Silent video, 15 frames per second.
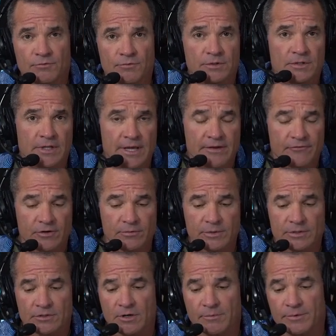You wouldn't land very
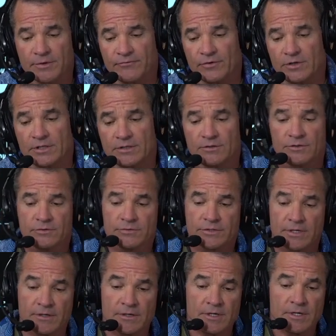many tarpon if you didn't use
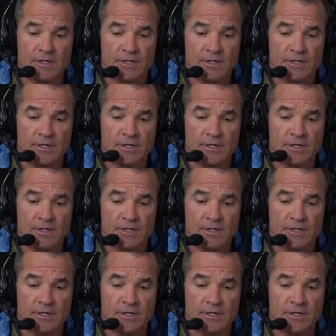a